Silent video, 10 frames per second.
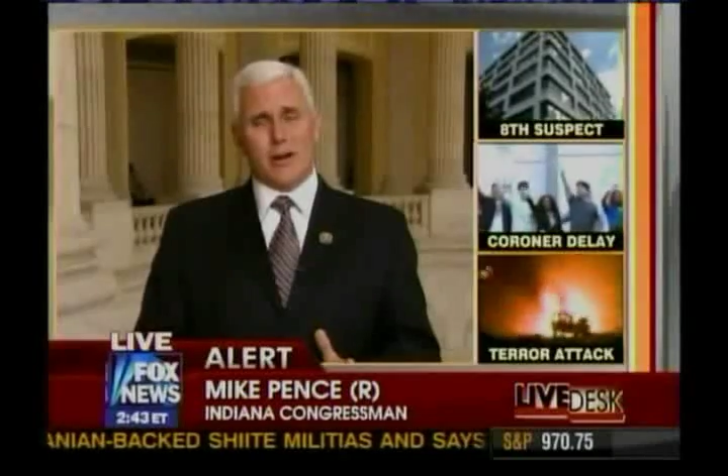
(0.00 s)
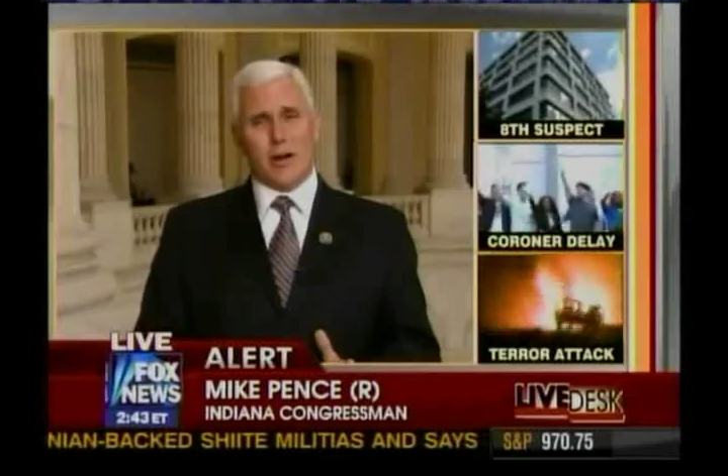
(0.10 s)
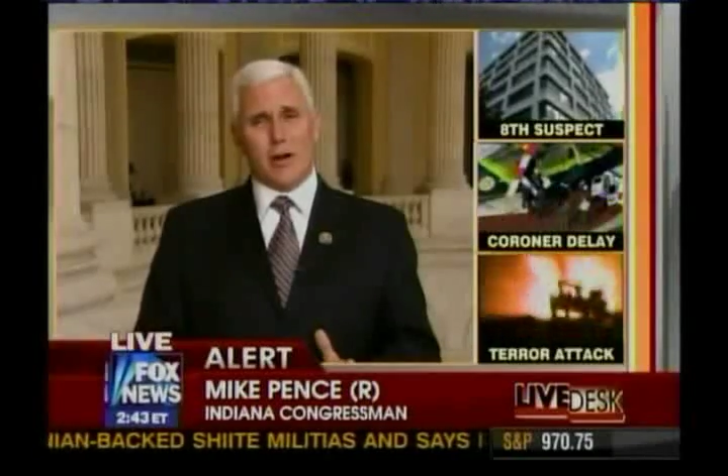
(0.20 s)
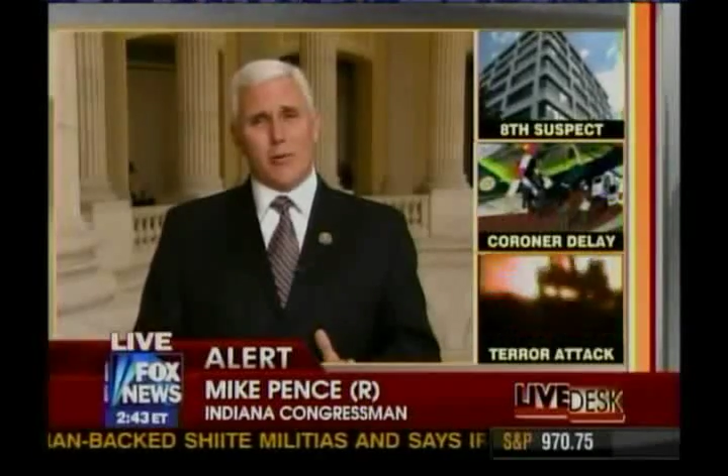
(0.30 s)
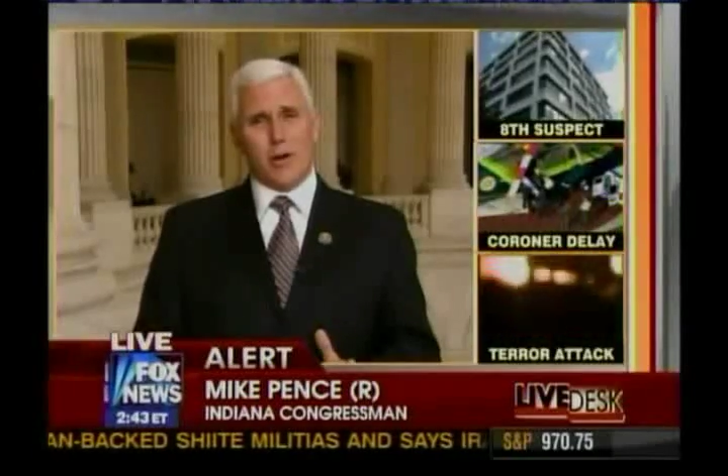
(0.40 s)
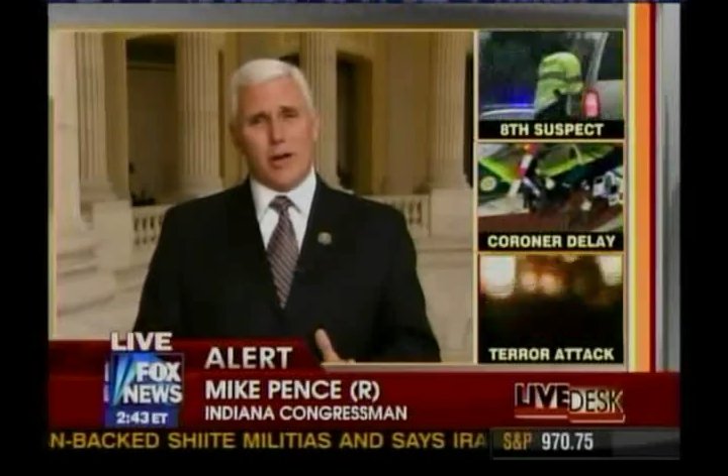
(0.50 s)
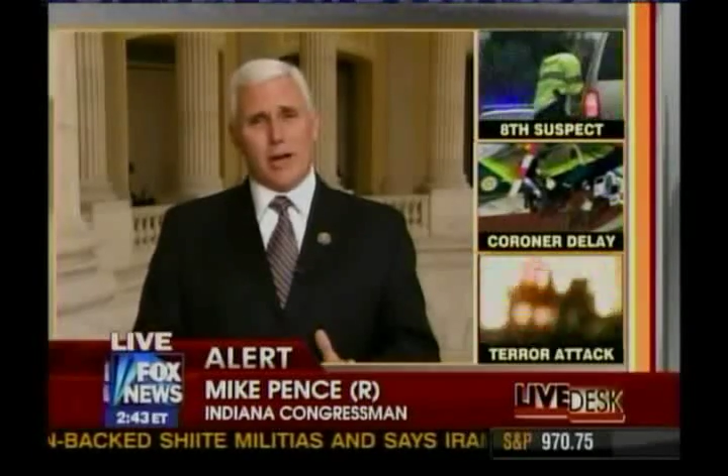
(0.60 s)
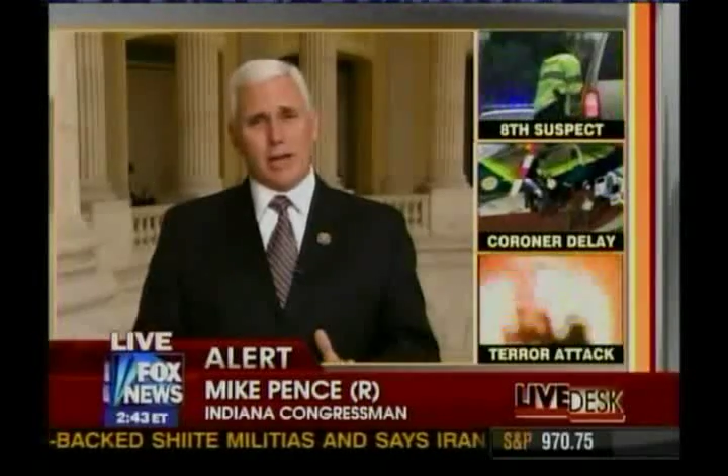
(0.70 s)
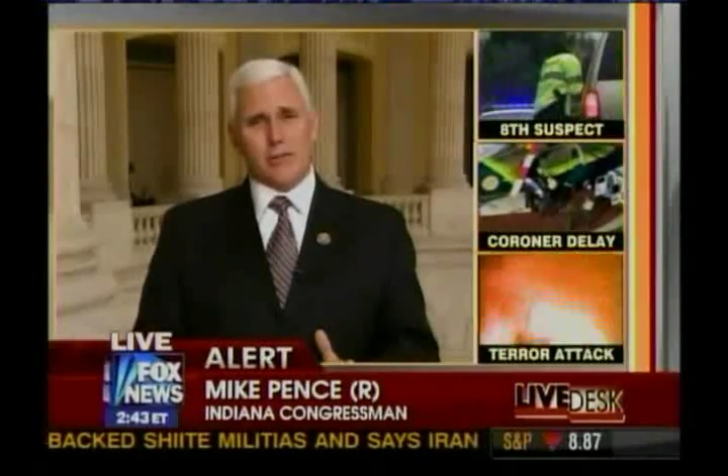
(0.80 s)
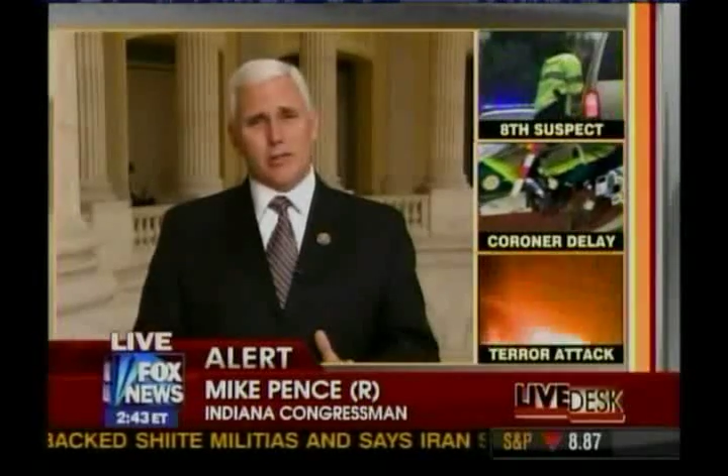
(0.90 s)
Harry Reid,
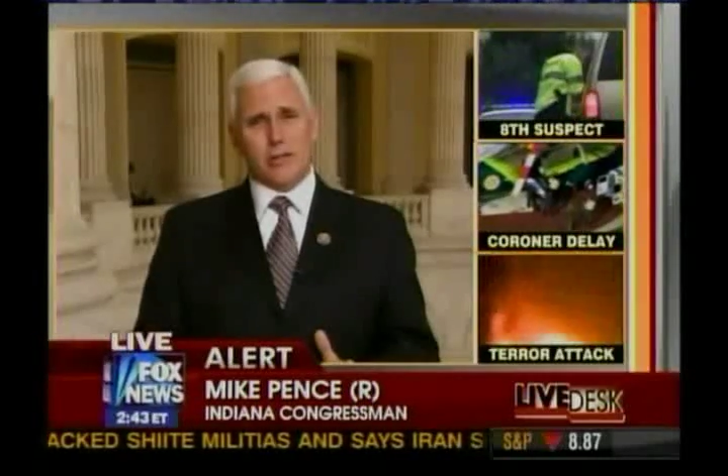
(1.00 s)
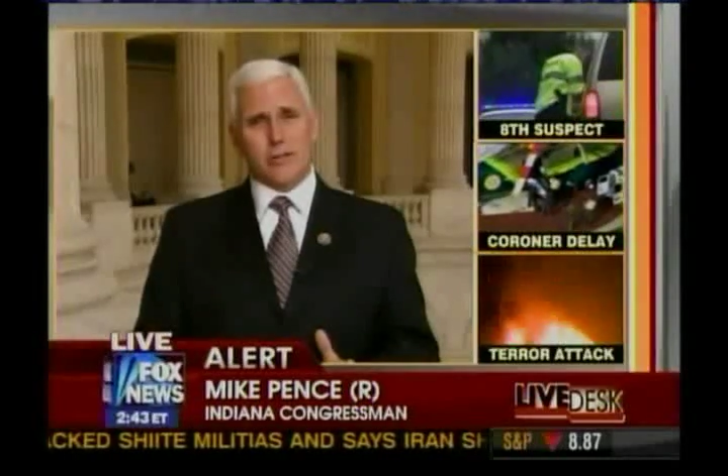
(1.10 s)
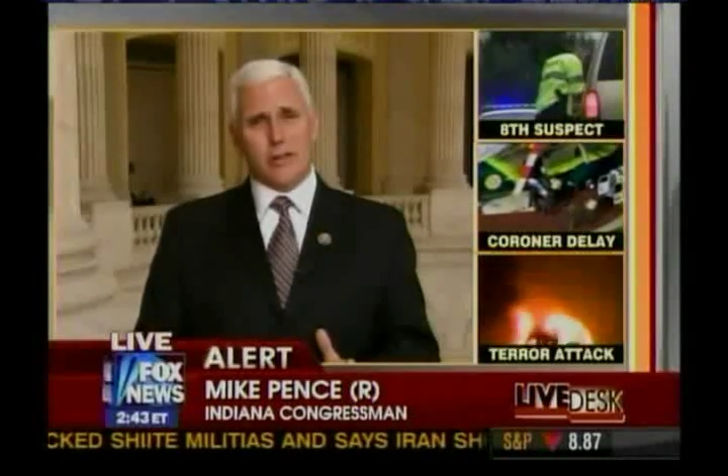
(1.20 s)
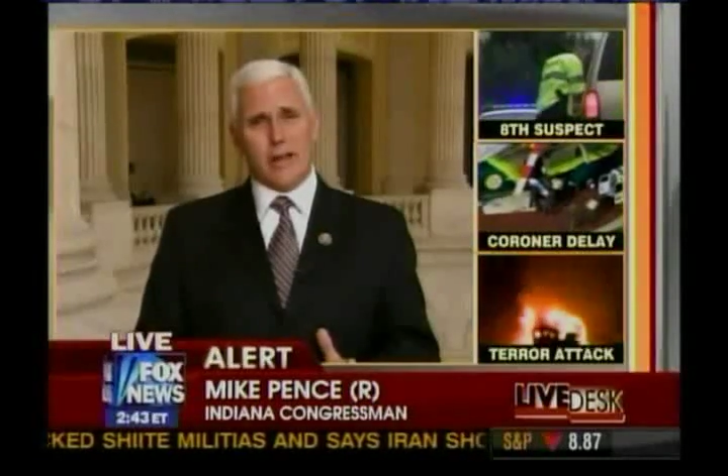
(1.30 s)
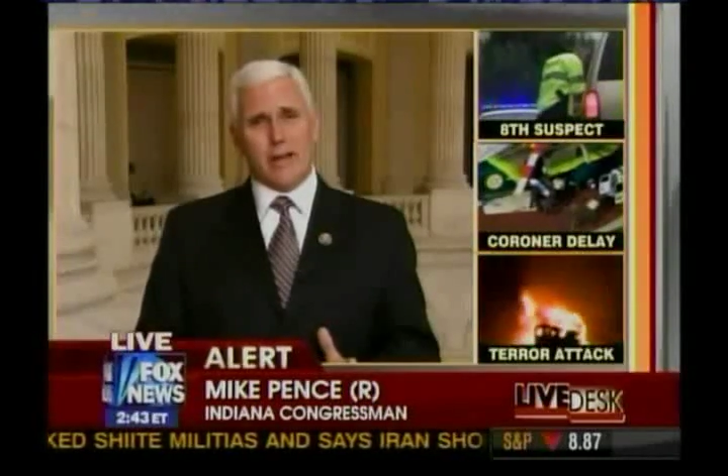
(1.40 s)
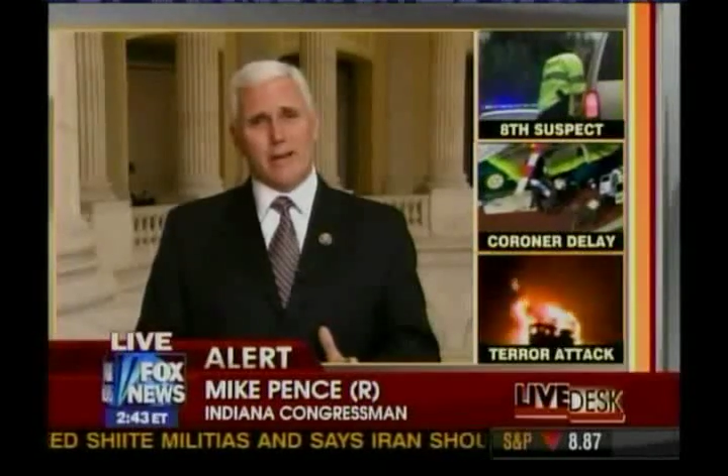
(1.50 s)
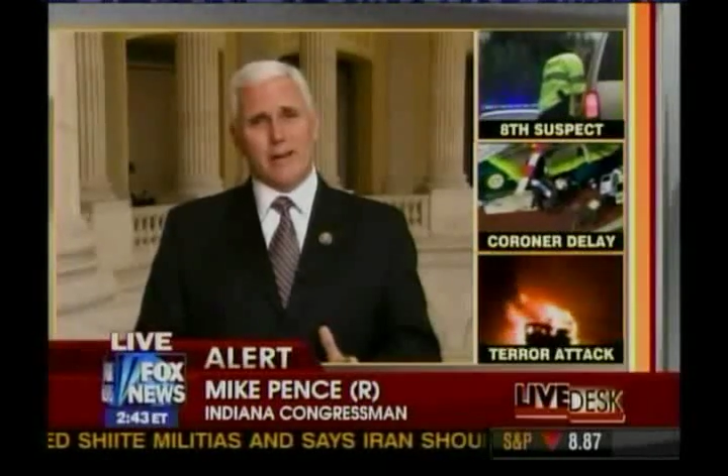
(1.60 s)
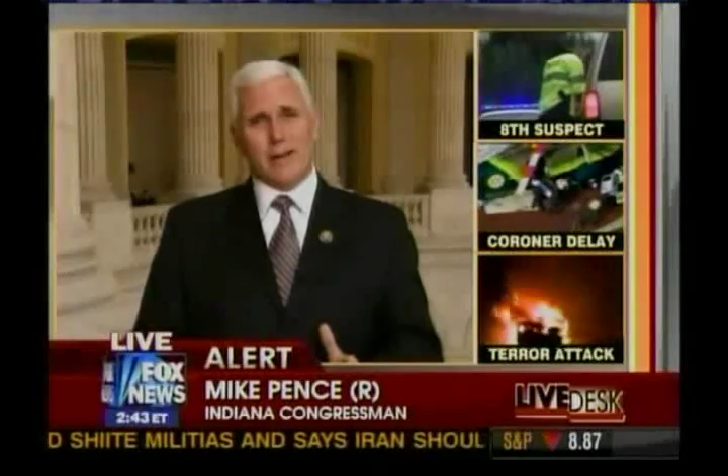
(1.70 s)
actually said,